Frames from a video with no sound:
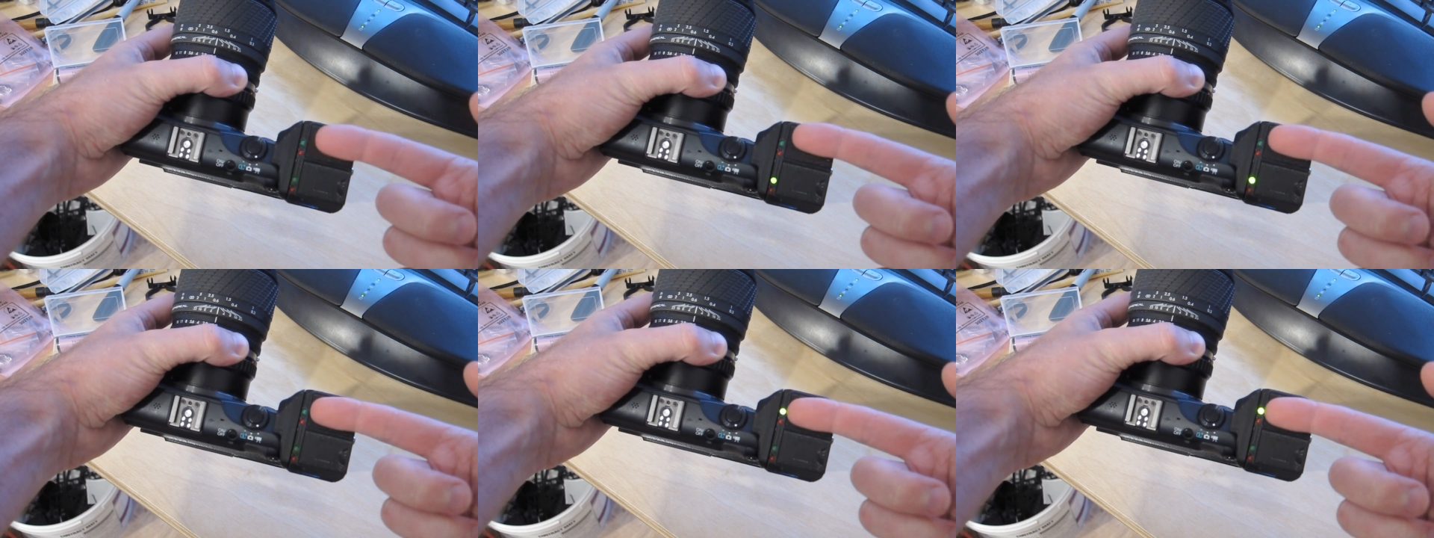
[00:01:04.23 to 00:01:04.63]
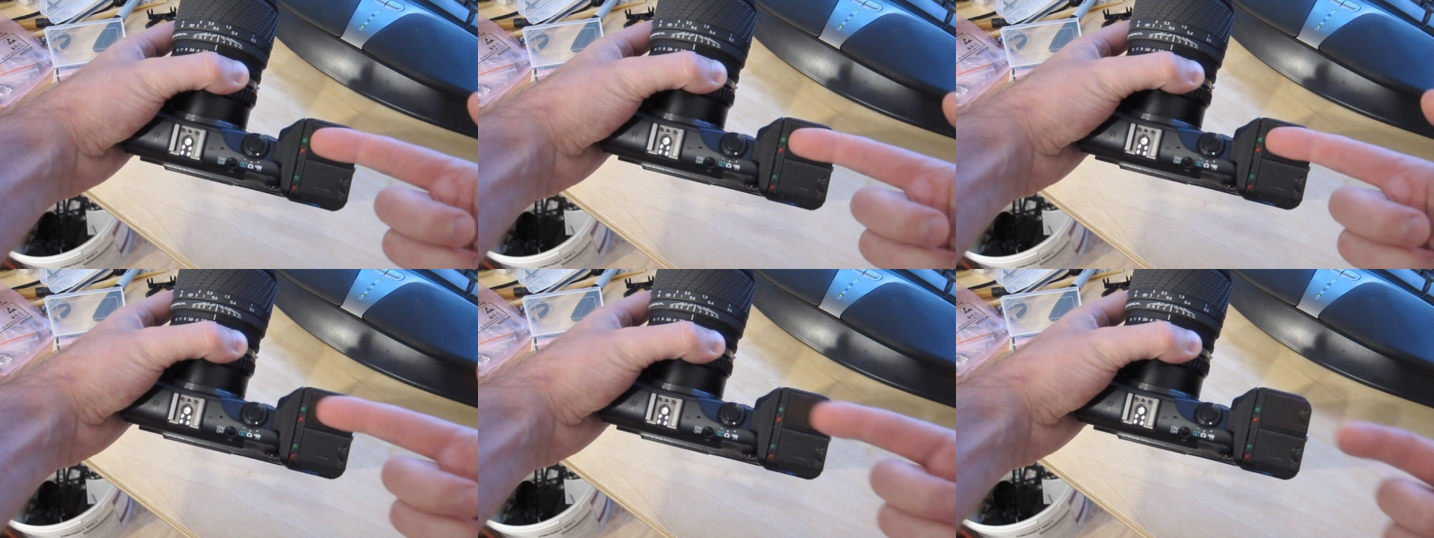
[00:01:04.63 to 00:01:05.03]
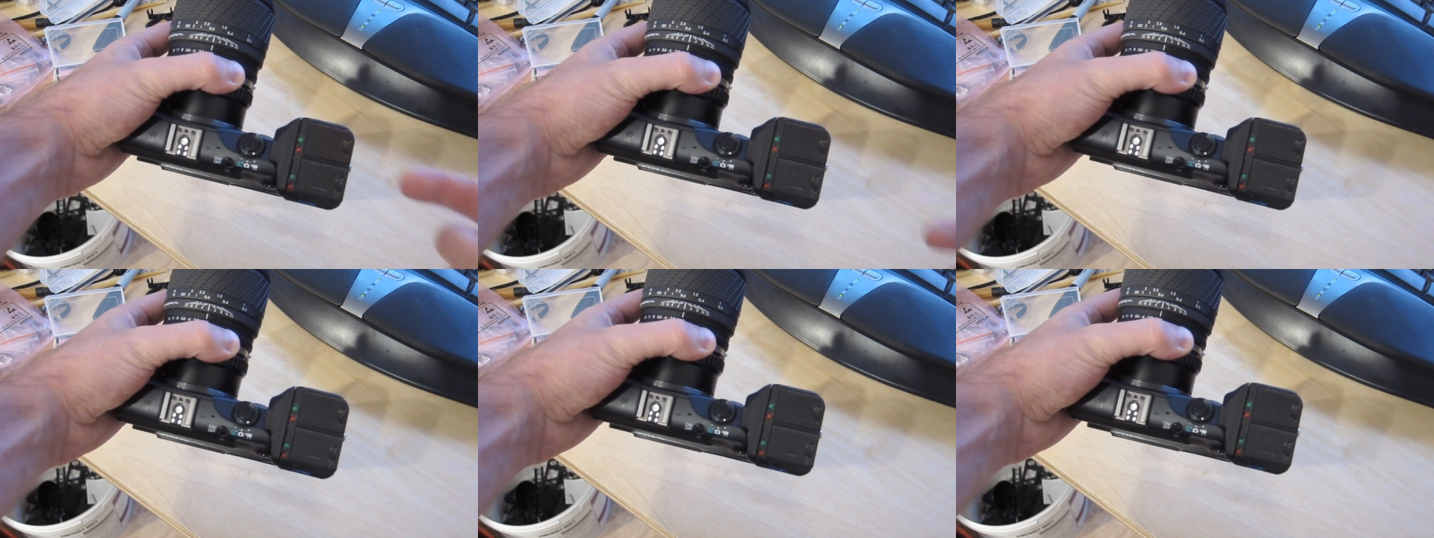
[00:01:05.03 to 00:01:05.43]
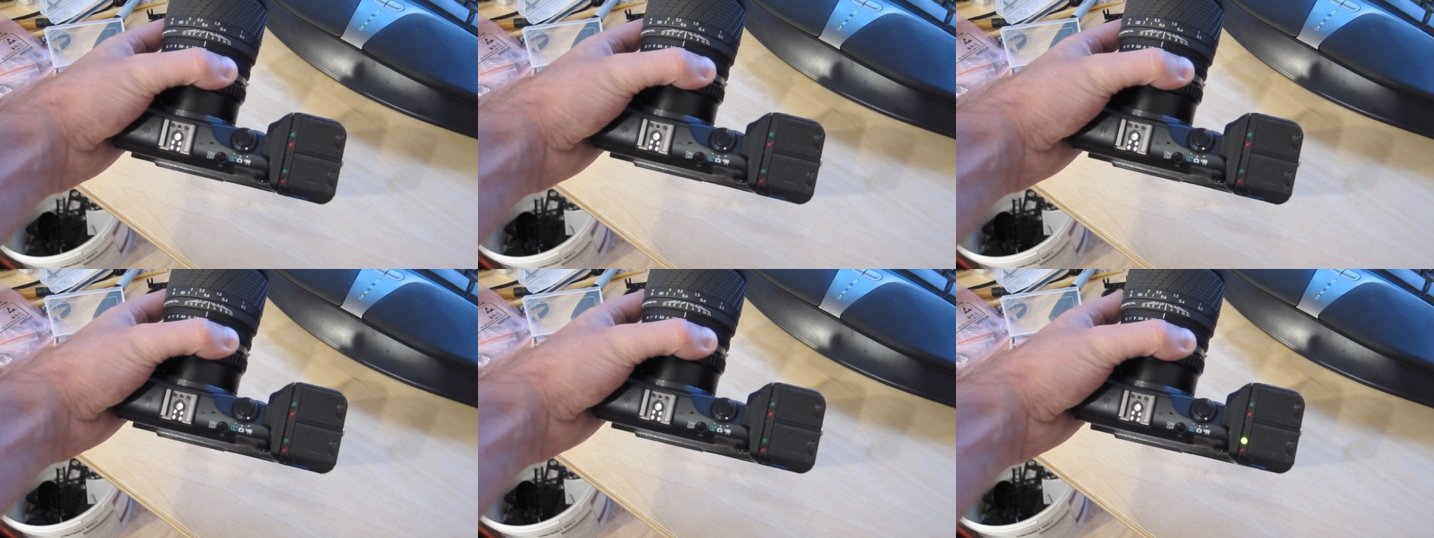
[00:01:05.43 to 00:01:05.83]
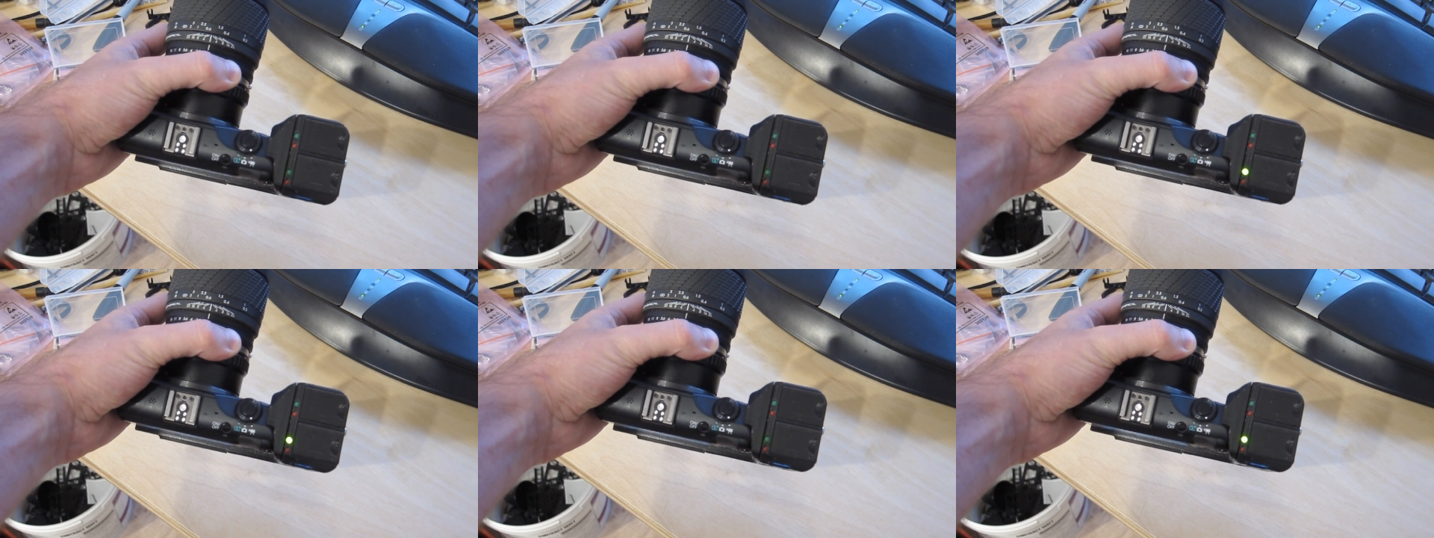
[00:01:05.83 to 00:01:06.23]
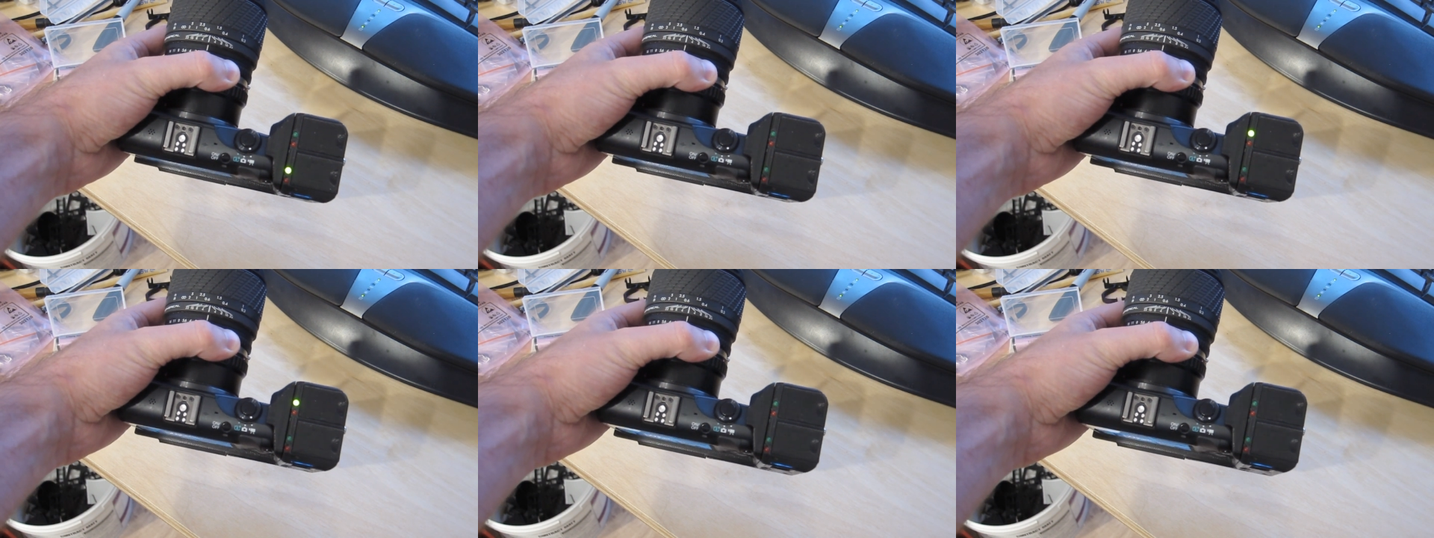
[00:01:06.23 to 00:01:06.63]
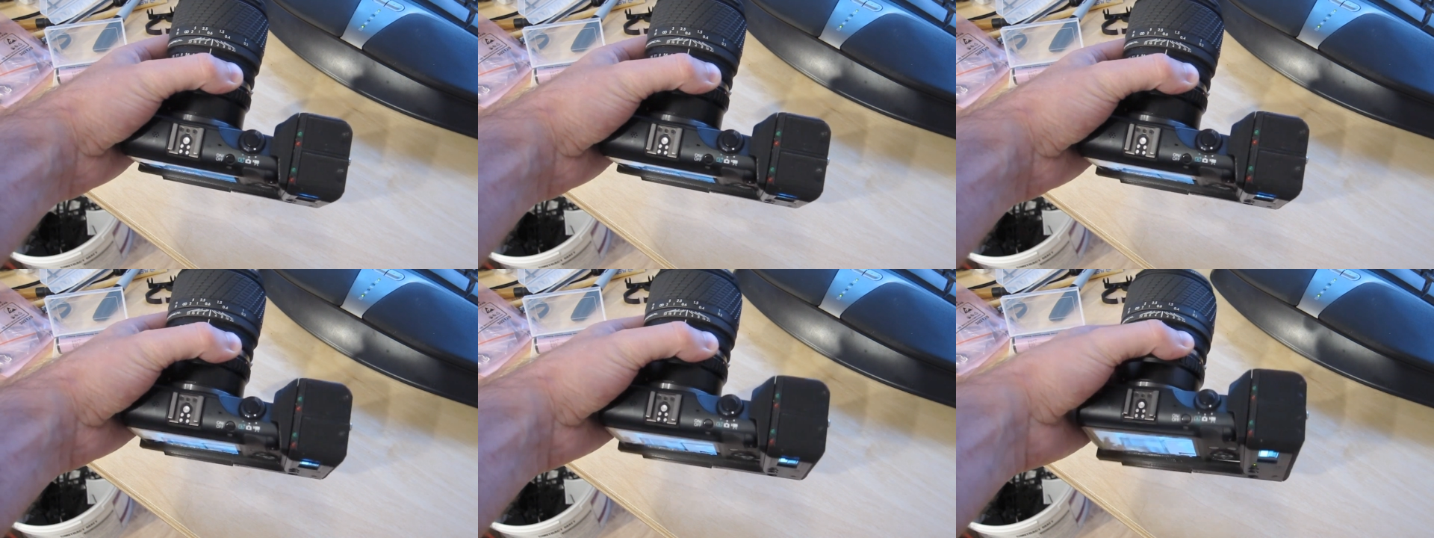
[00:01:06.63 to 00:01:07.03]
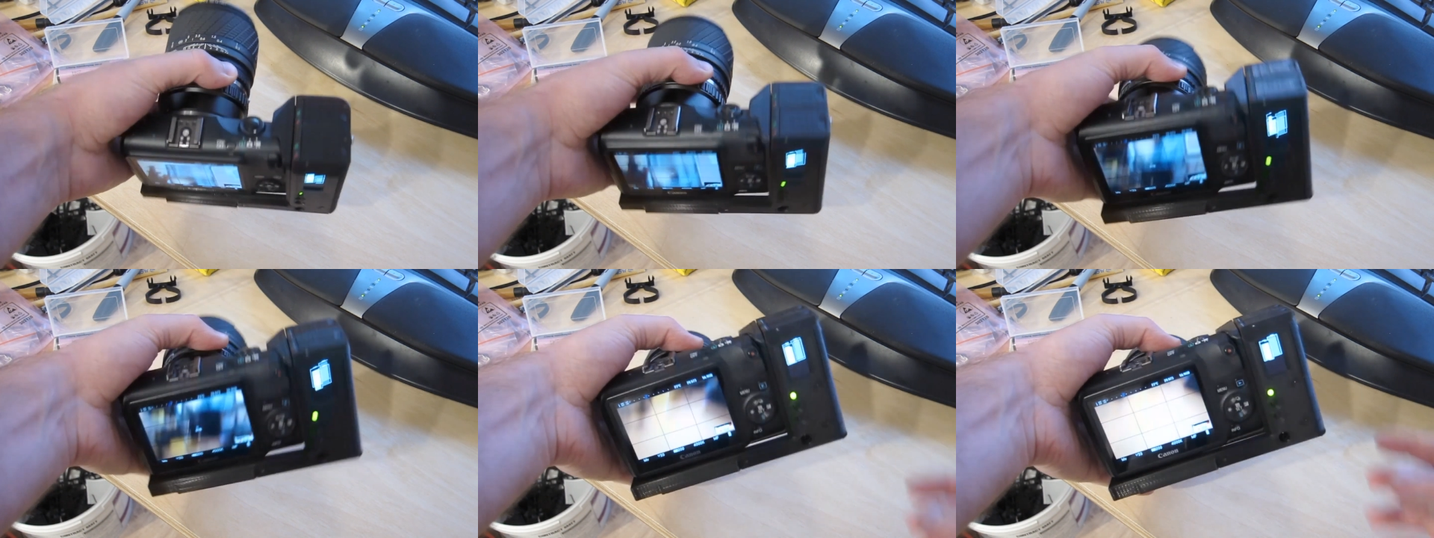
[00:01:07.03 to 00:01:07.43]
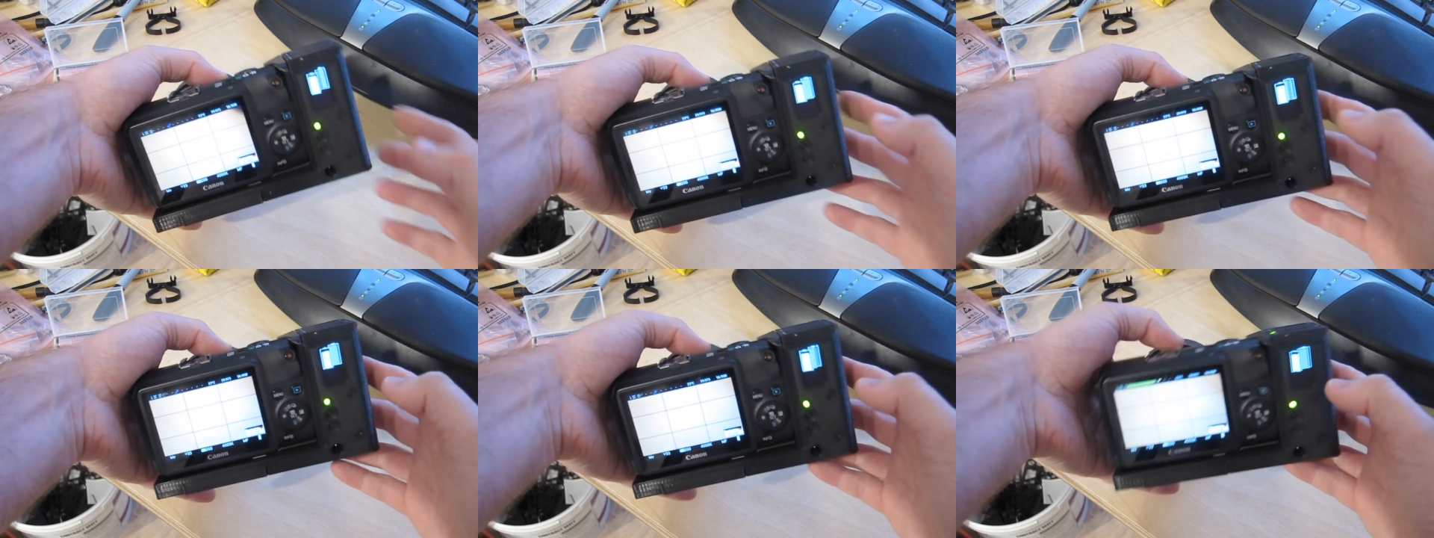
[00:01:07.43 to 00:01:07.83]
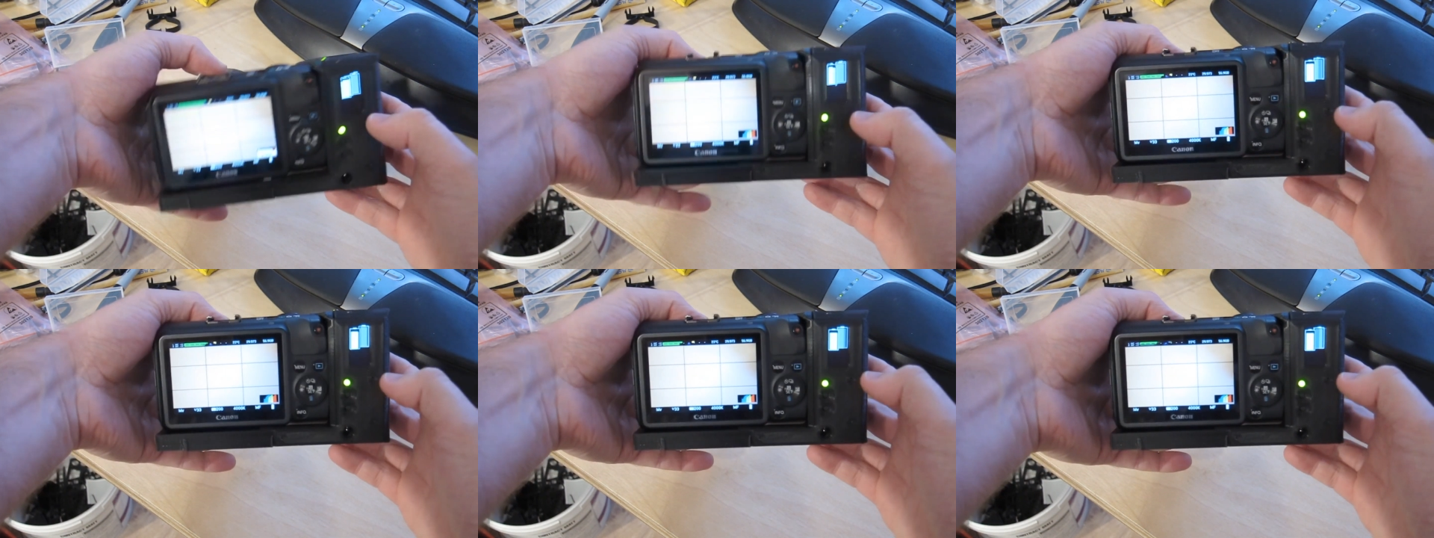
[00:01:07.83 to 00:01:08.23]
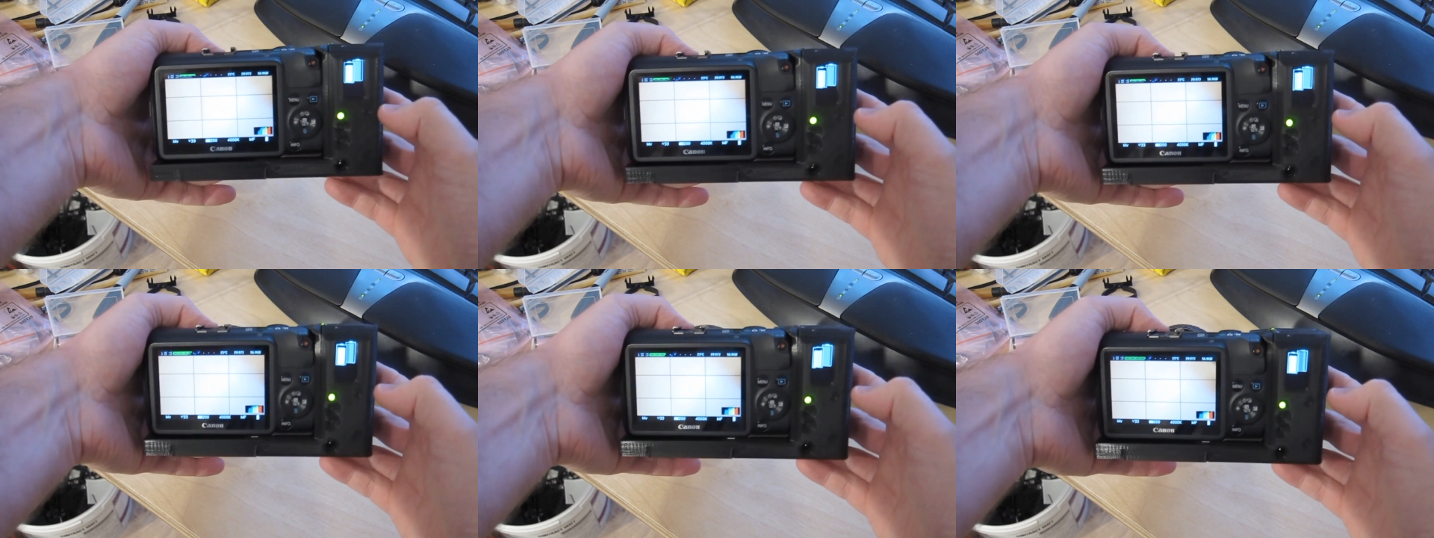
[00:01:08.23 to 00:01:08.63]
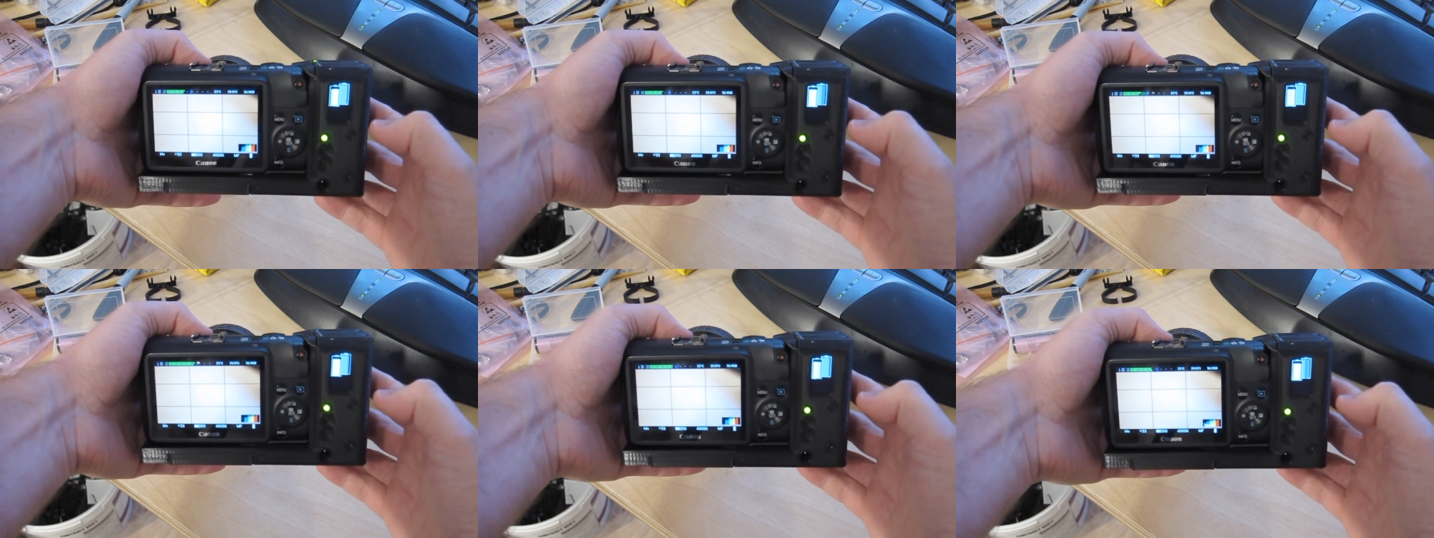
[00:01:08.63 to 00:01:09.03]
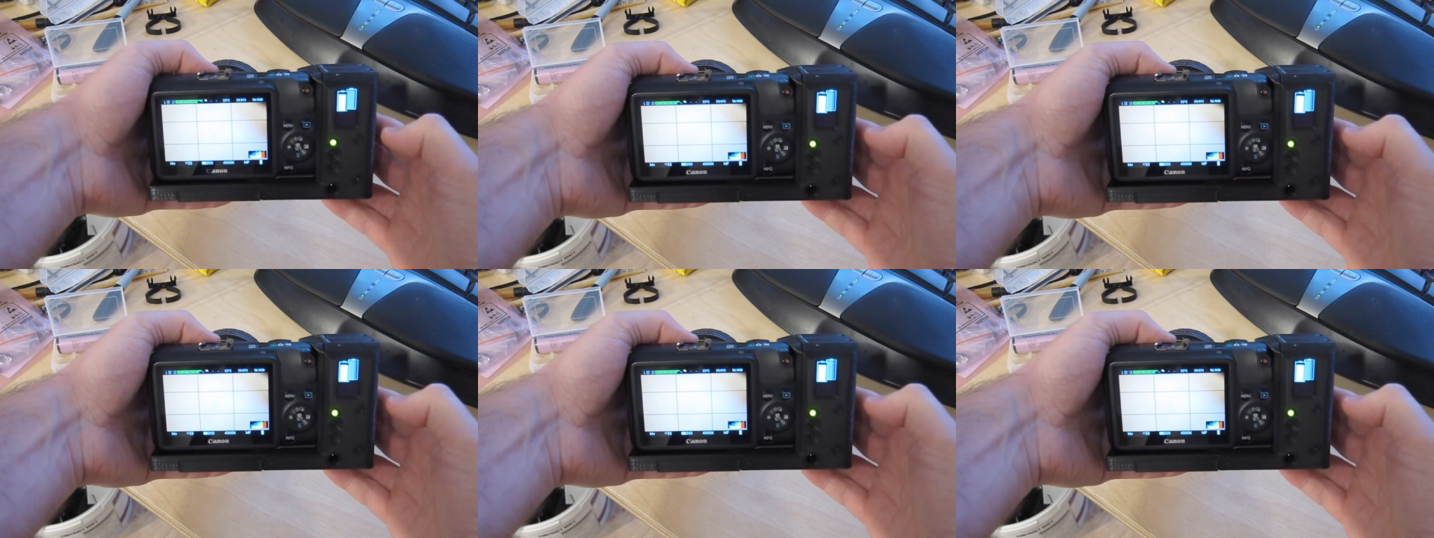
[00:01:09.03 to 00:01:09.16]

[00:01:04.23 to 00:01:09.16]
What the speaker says: No face is visible, so there are no lips to read.